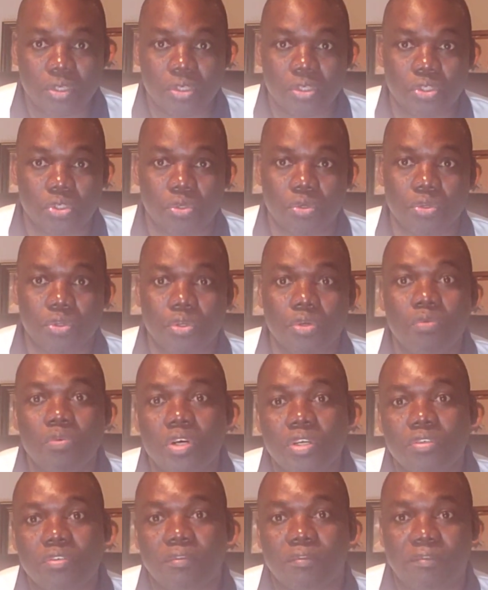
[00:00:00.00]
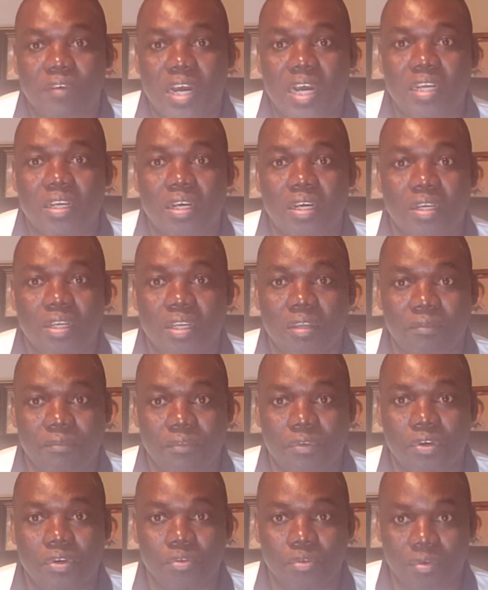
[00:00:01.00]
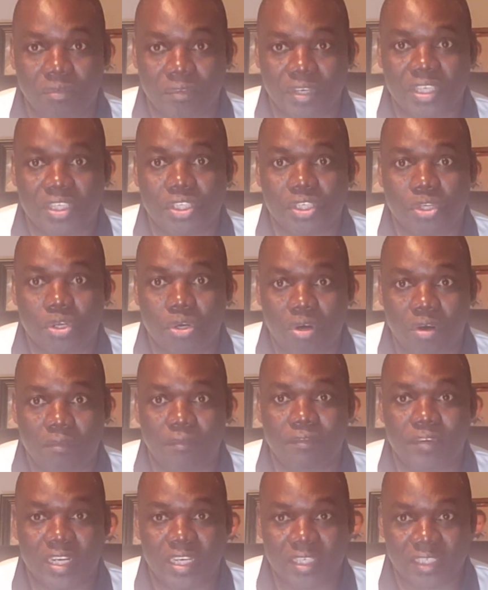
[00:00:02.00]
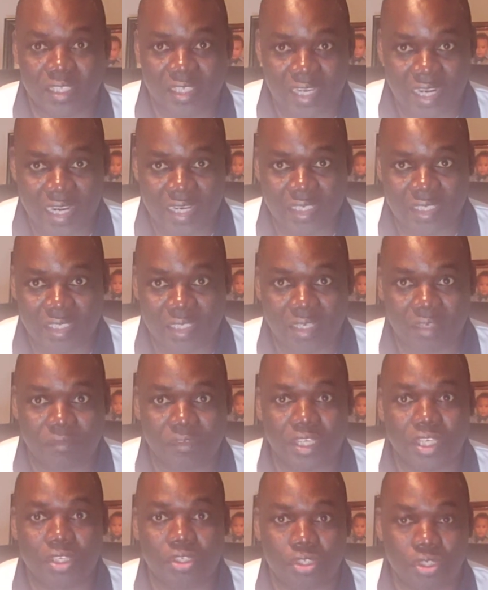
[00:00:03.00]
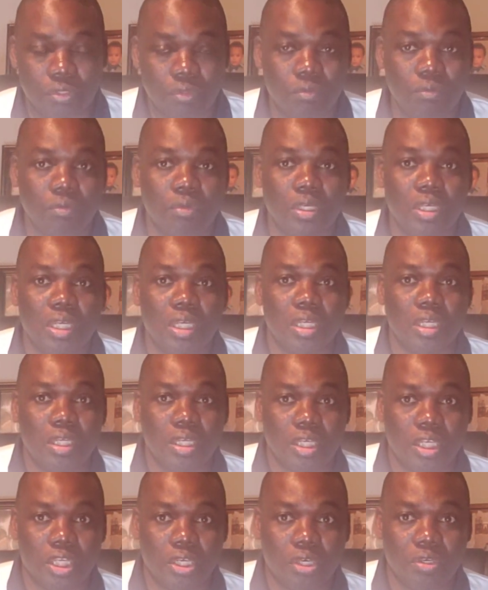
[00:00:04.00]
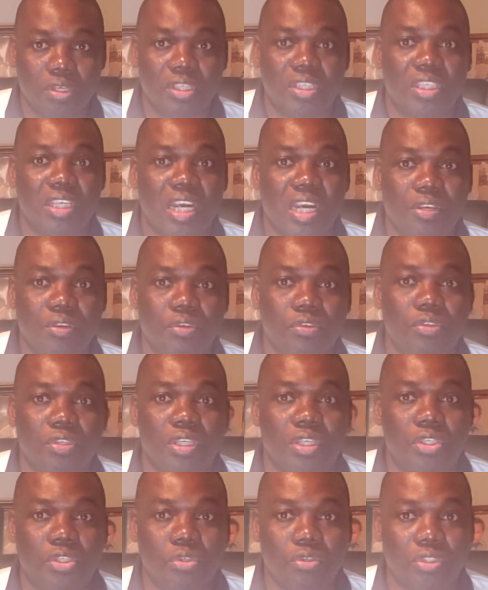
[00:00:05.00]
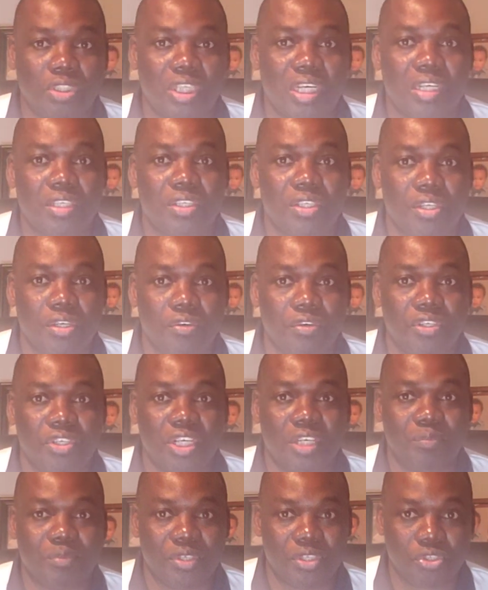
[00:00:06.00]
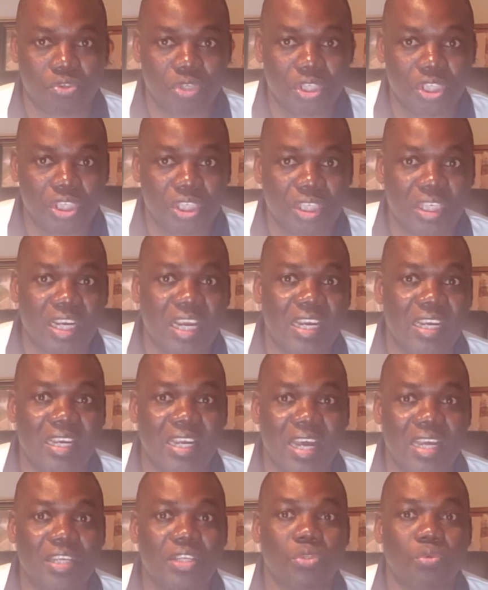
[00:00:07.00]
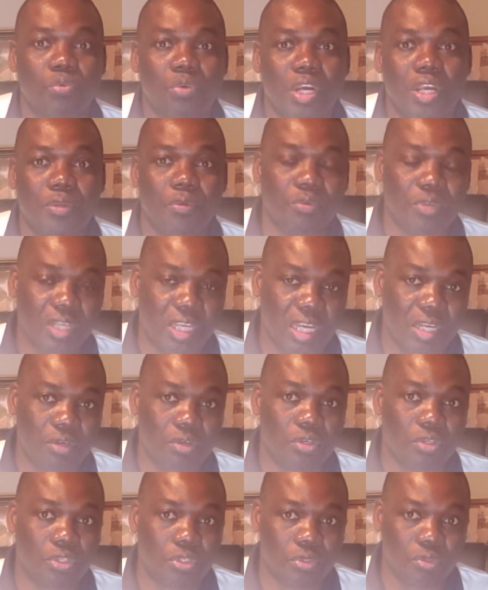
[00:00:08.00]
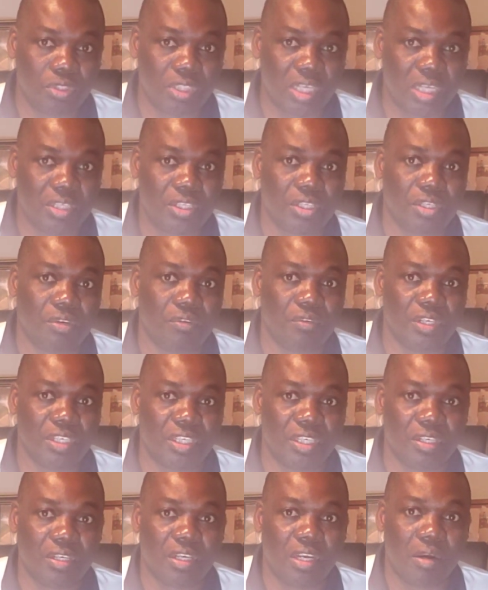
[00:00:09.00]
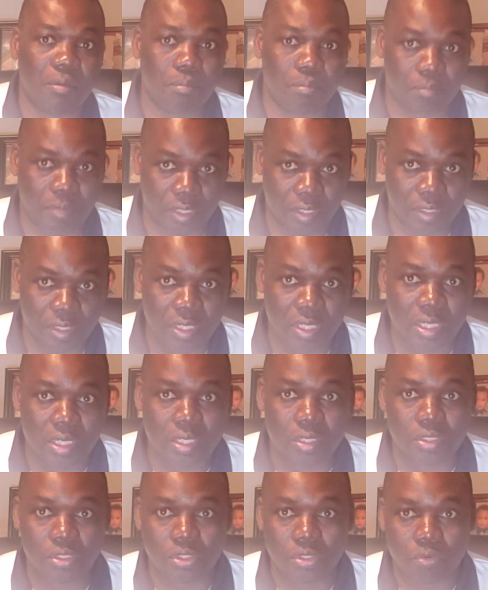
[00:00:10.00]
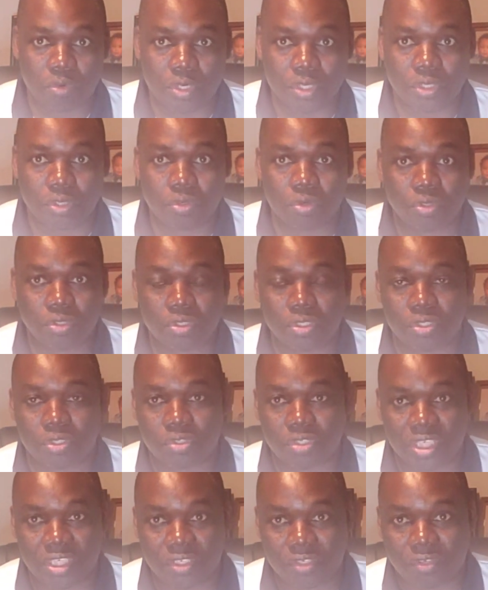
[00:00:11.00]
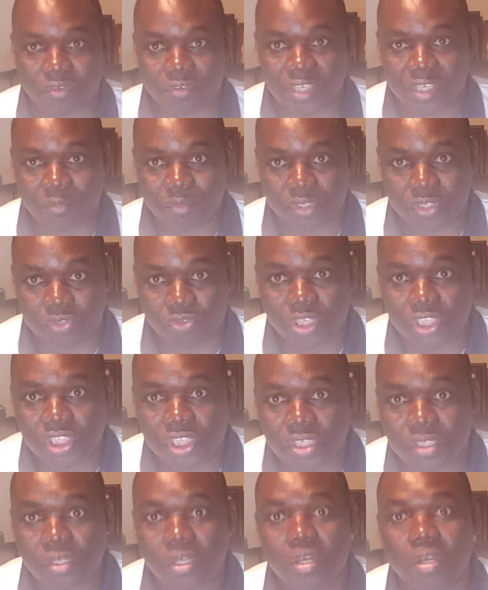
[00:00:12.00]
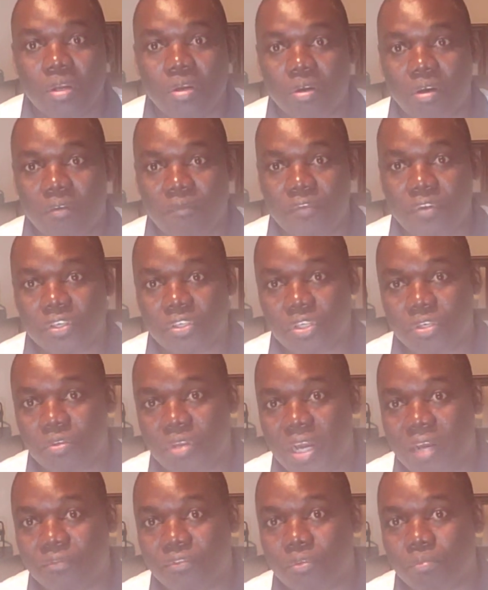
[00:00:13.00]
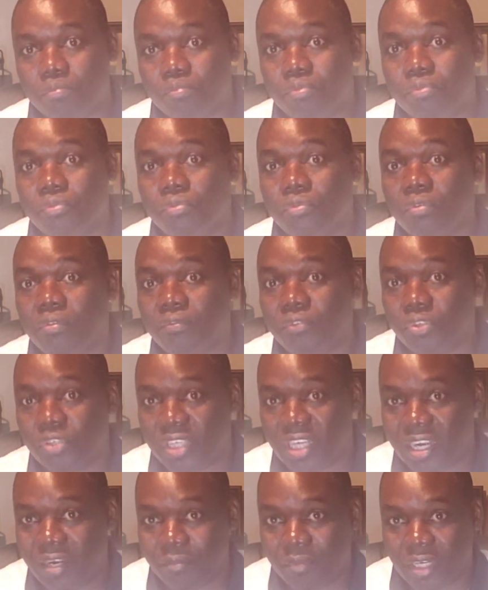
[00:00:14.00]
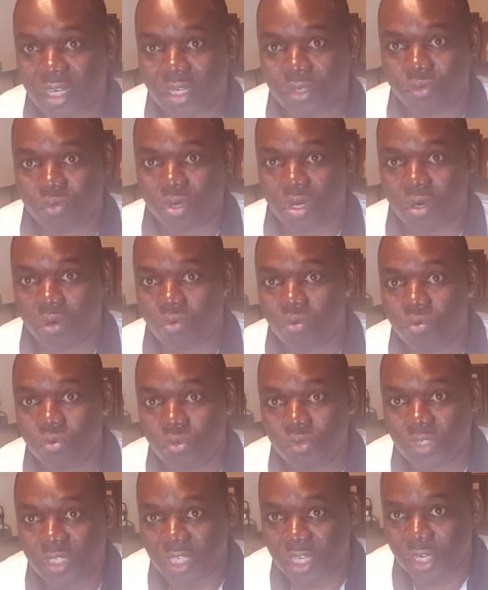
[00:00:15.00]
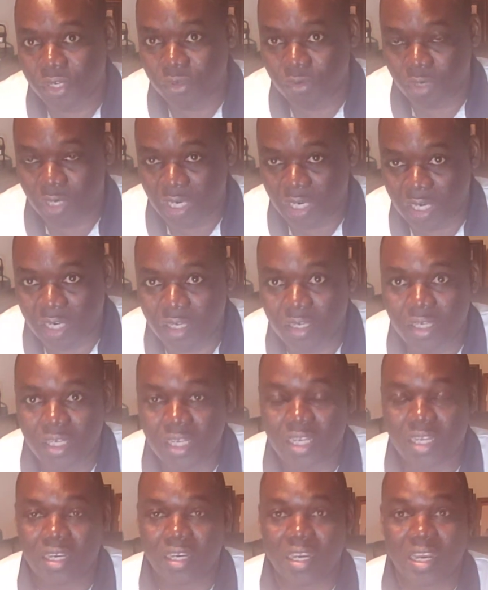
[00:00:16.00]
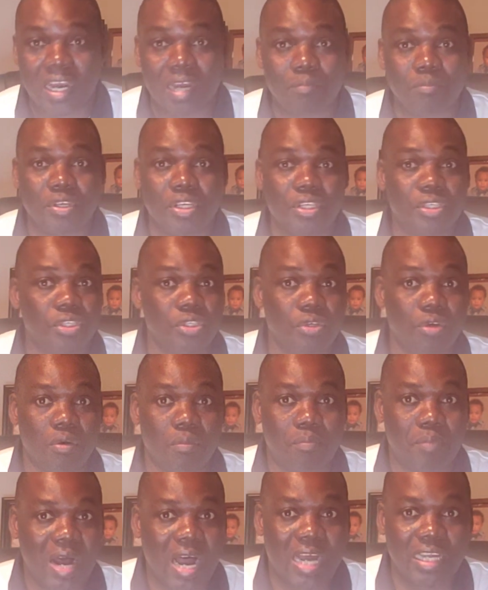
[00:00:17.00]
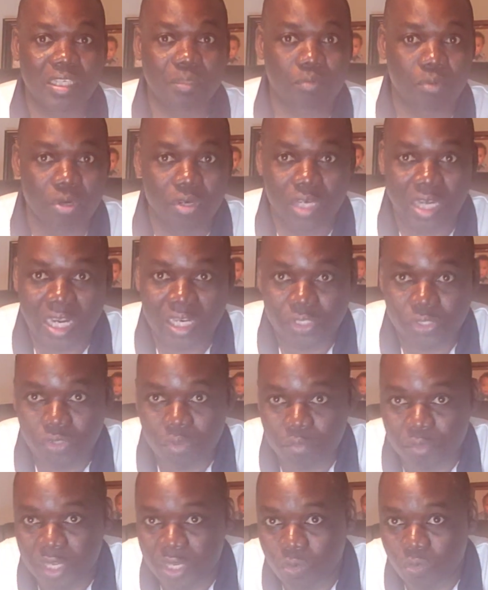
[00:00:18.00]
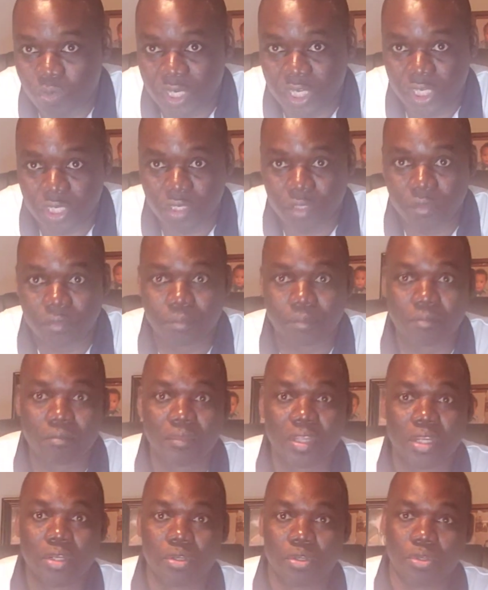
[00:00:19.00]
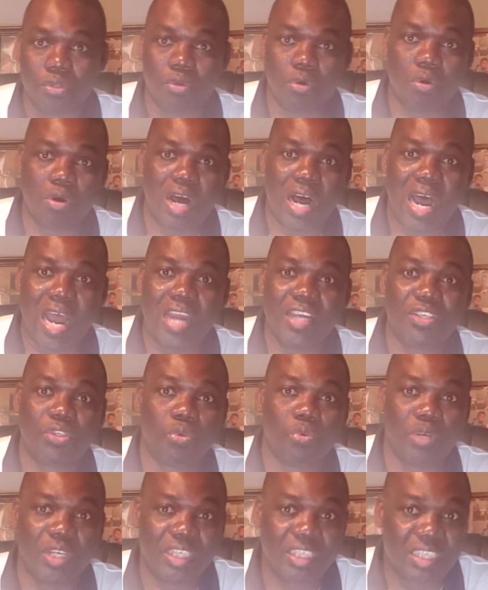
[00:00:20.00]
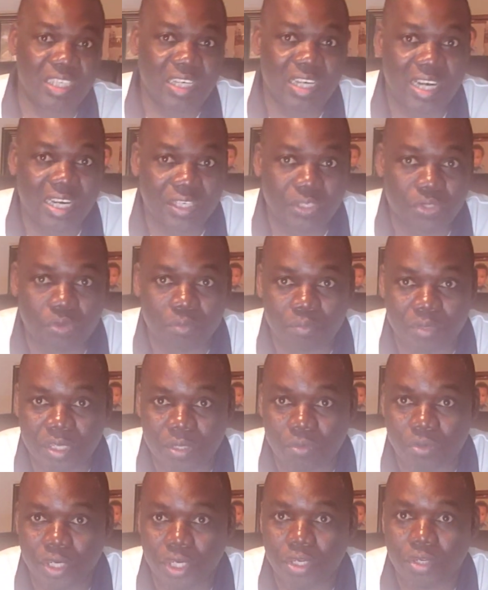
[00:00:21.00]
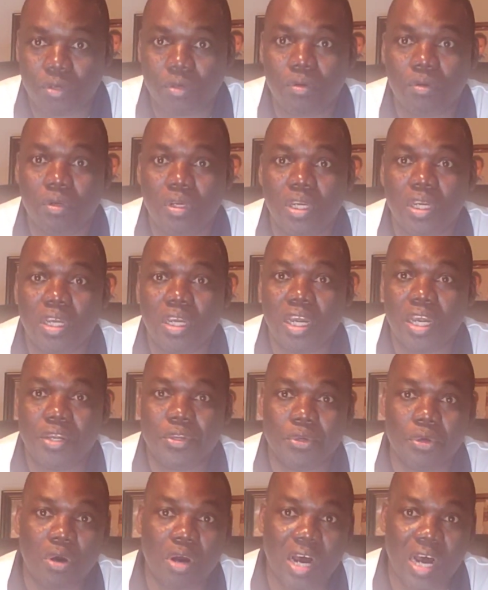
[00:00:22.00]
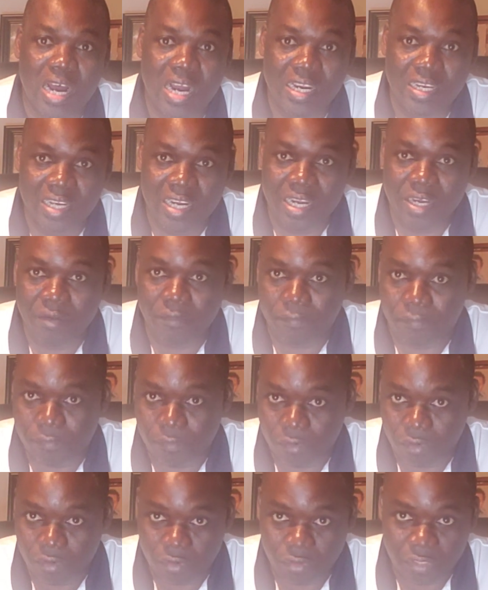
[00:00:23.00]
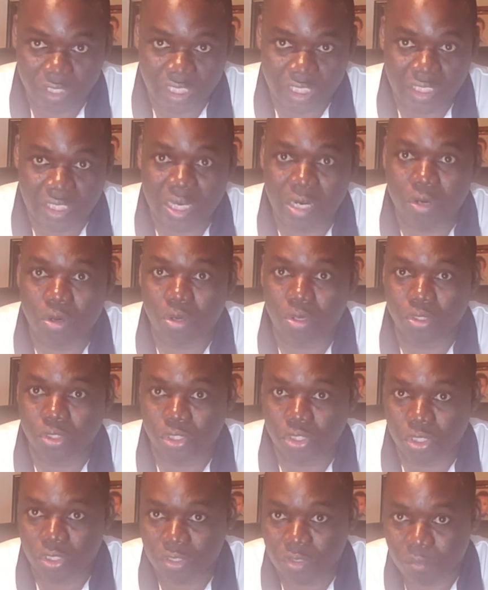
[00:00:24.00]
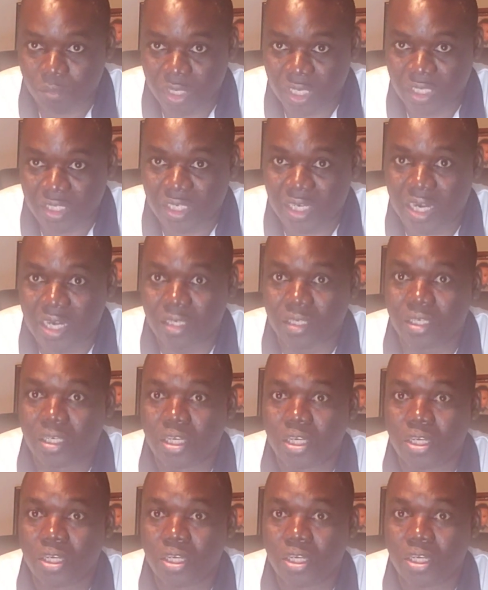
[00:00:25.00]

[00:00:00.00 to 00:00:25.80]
So you want to find out if your university offers that. If they do, they're going to send you to the Social Security Administration, and that is where you get your Social Security number. So when you go to the Social Security Administration, obviously you have to prove to them that you are who you say you are. That means your passport has to be with you, your I-20 has to be with you, and your I-94. These are all documents that